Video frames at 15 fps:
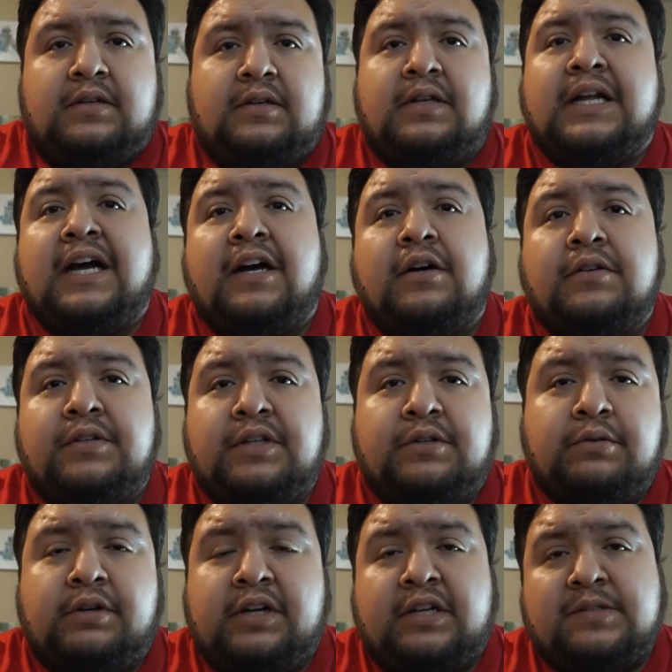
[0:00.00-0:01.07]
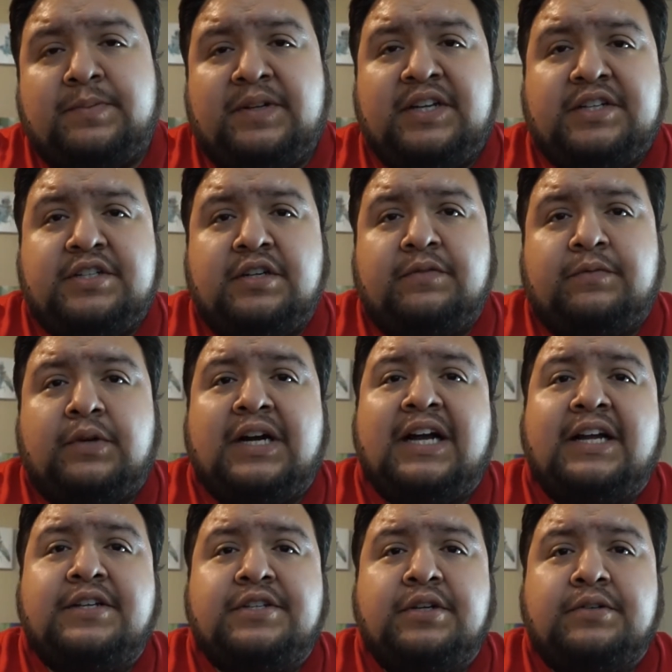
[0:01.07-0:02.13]
Now, the quick explanation of why
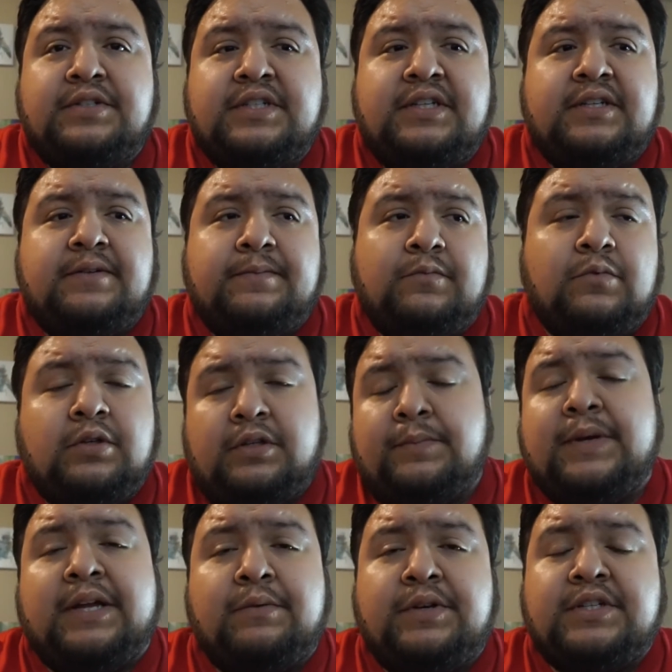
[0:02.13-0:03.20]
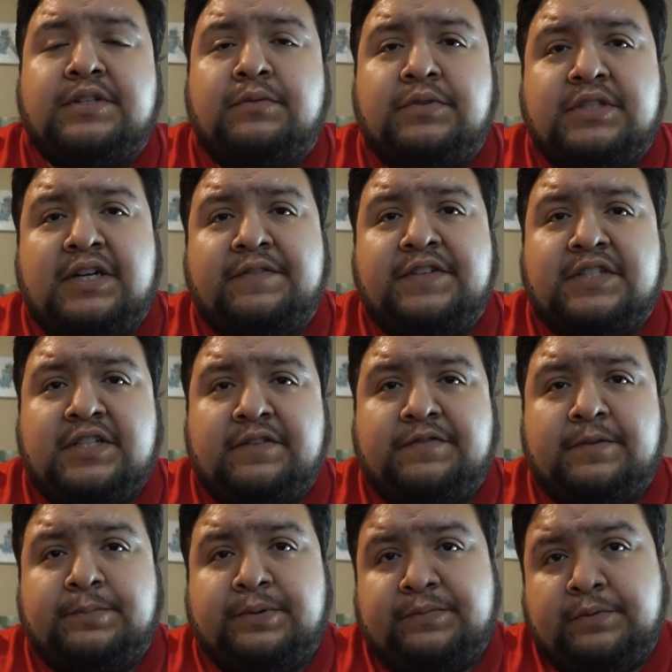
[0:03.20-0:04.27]
I chose it. Well, the main reason was obviously
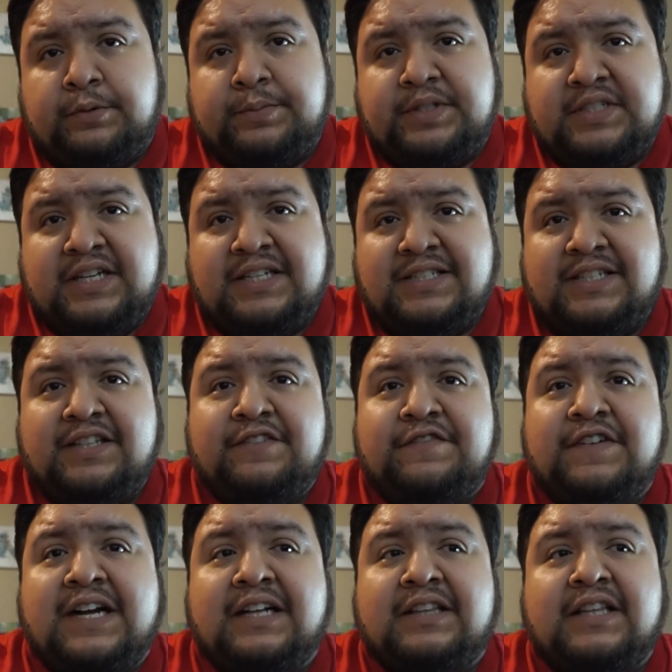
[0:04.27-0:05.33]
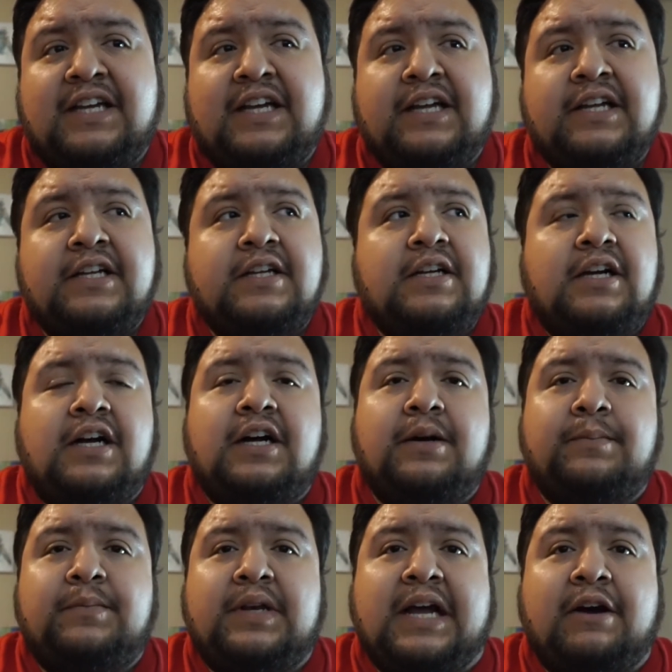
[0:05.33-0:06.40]
for performance gains and the fact that
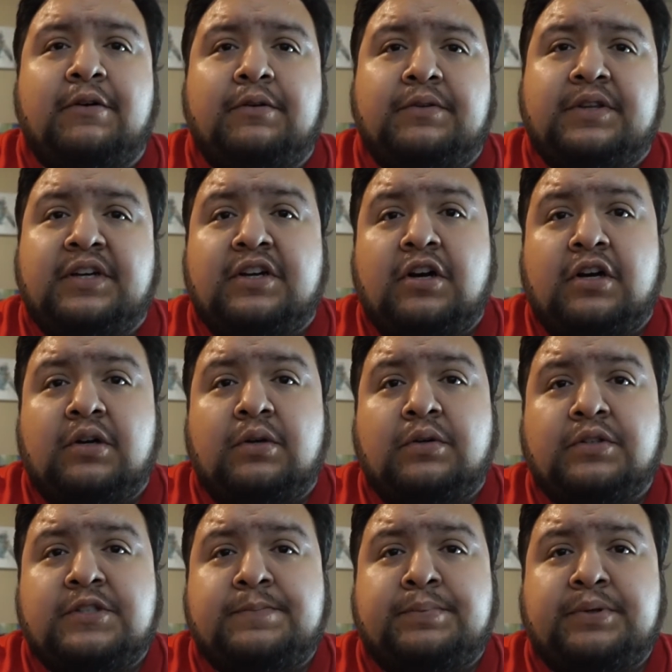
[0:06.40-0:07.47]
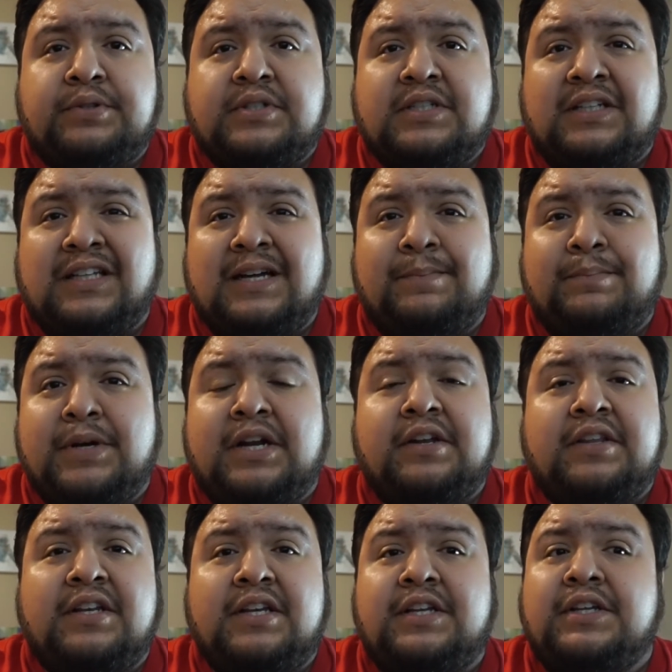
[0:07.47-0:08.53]
now the car holds boost a lot better
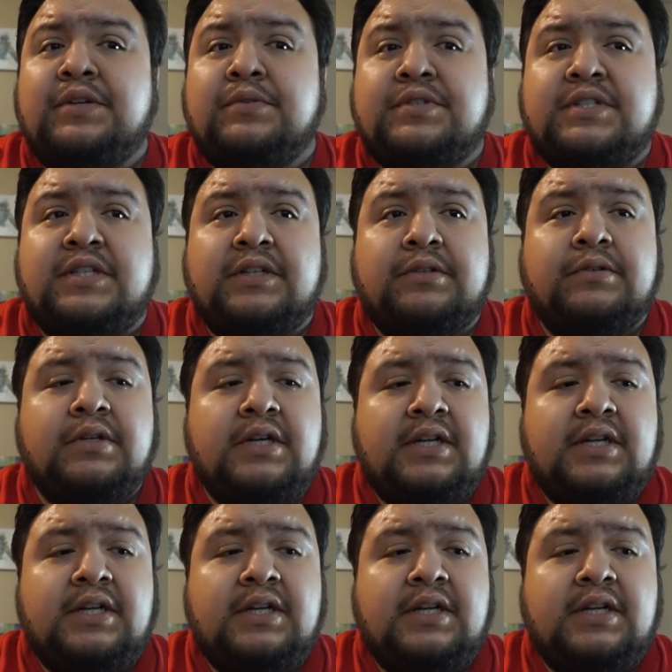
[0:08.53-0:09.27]
than it used to,